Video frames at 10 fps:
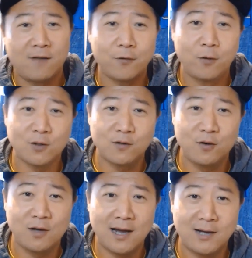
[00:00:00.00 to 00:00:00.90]
for those of
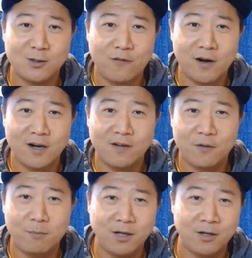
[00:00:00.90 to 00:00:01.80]
you guys who are very
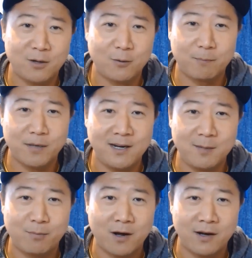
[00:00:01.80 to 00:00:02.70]
familiar with
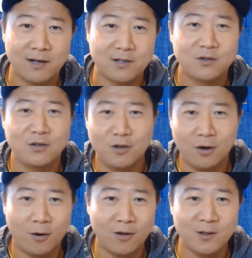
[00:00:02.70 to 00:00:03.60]
Panini products, you
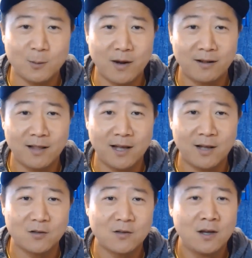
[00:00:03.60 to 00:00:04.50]
know all these
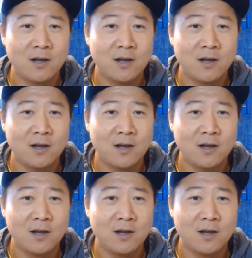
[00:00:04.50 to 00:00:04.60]
parallels.